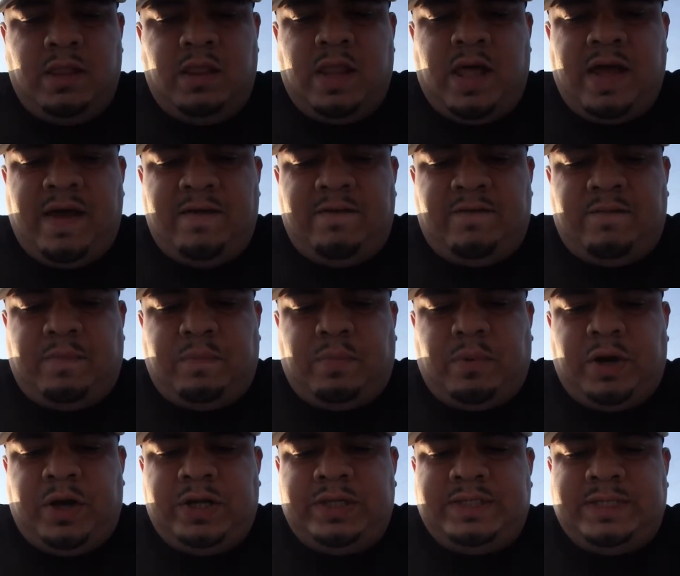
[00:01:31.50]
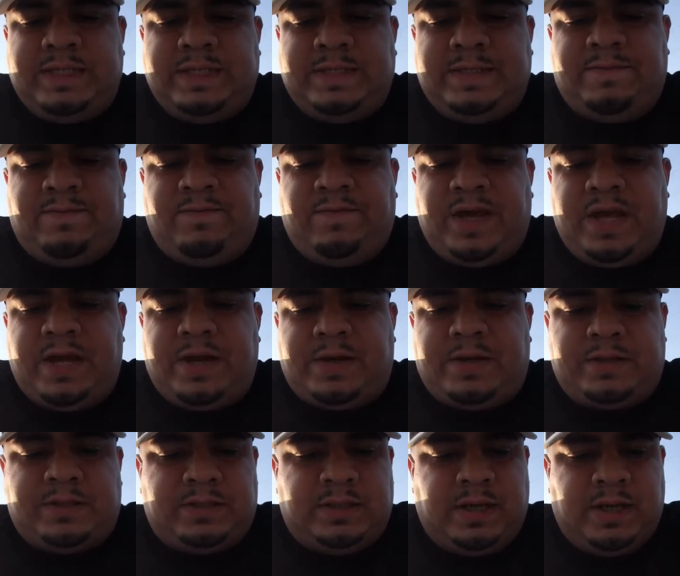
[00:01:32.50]
Love
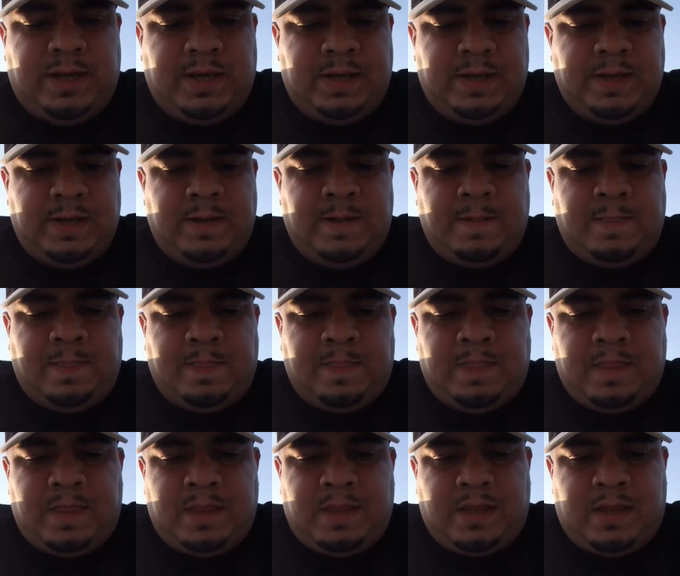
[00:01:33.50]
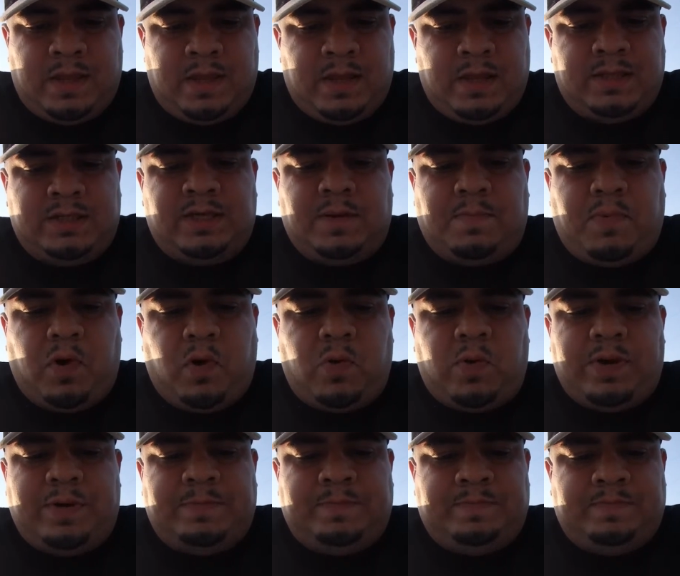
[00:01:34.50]
perseveres. It's a
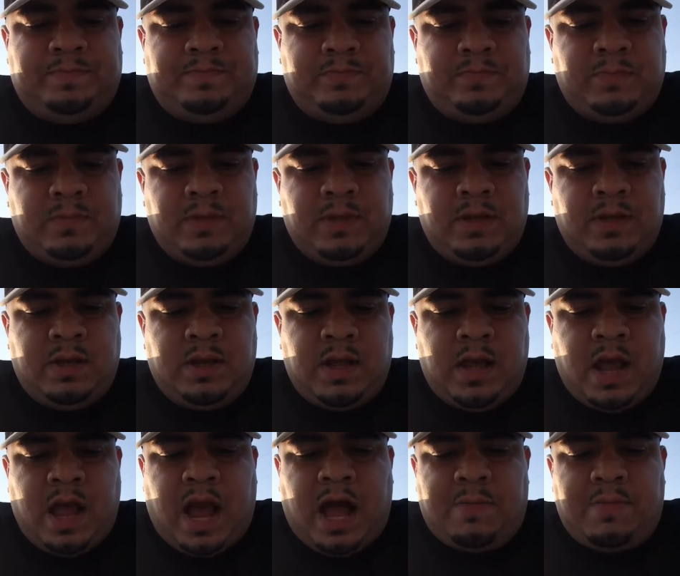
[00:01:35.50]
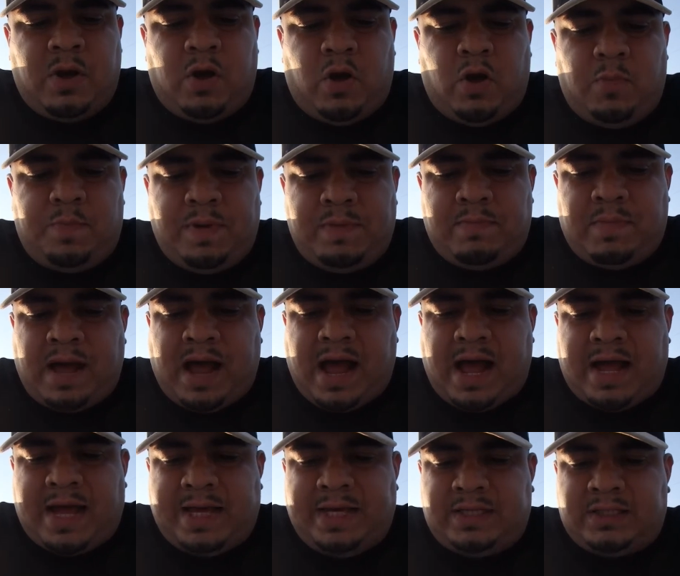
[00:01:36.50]
poem. I'ma open my
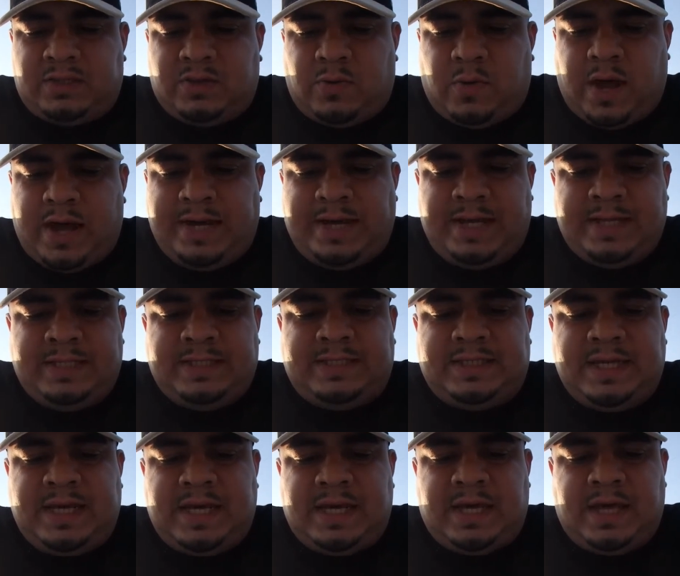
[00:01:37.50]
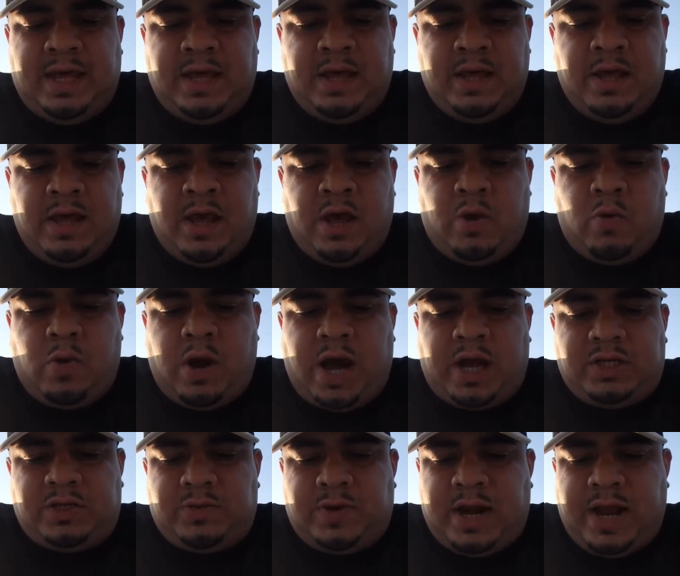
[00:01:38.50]
eyes so I can see.
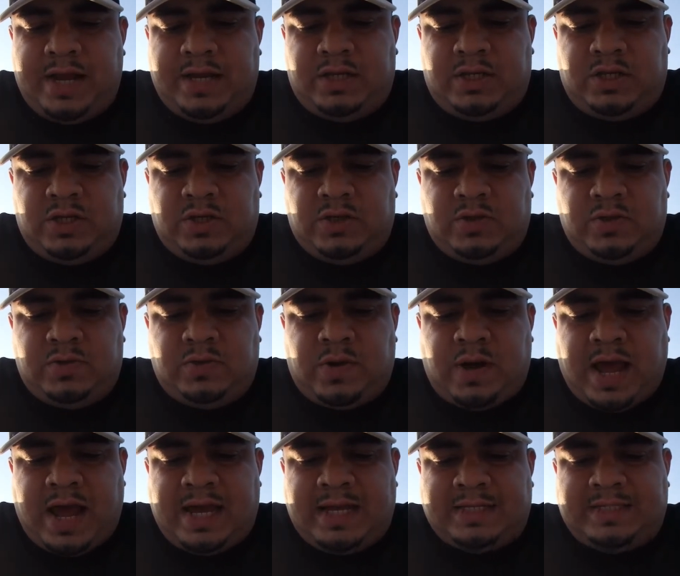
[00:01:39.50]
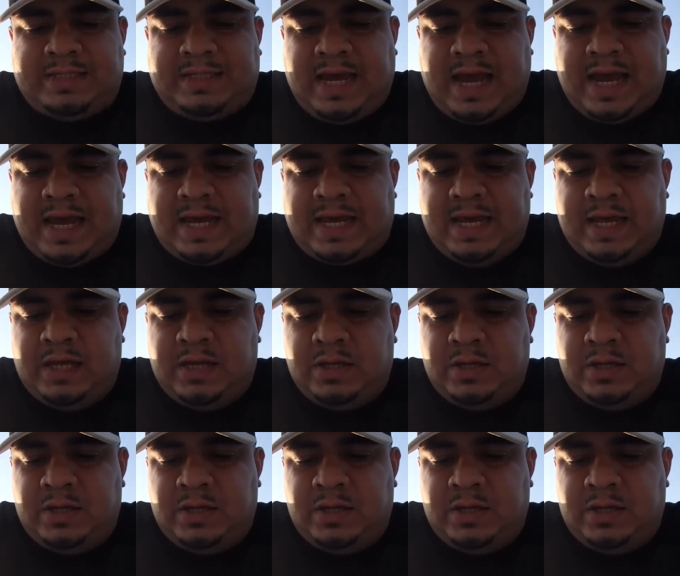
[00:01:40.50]
Watch what I do and say